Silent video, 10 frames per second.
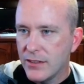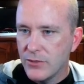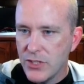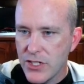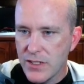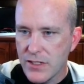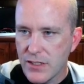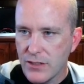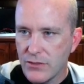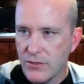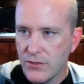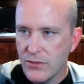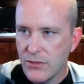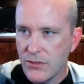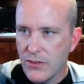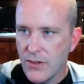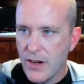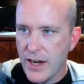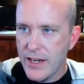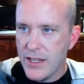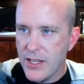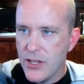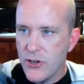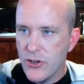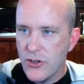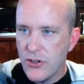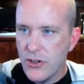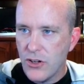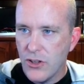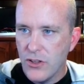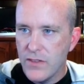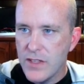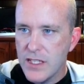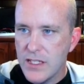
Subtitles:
which is right here, all of this